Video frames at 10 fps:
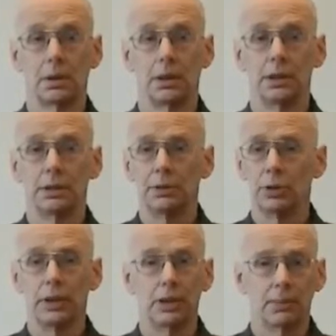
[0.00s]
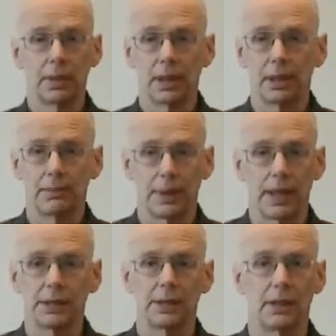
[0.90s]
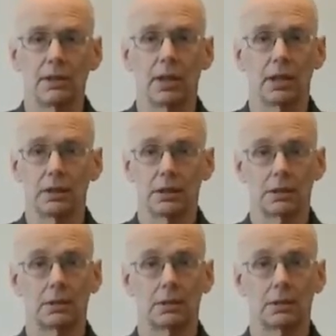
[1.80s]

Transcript: You just treat them like passing thoughts.